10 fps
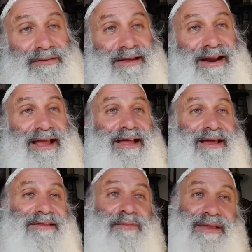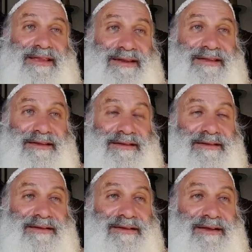that I had in the beginning
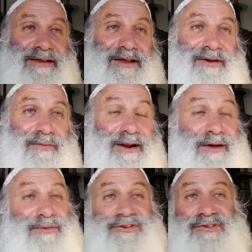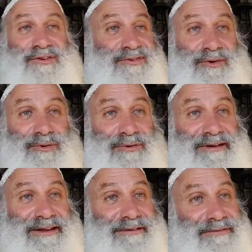when I was just a soul
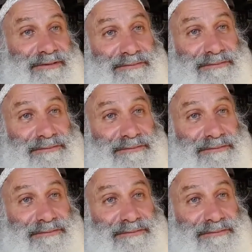in heaven.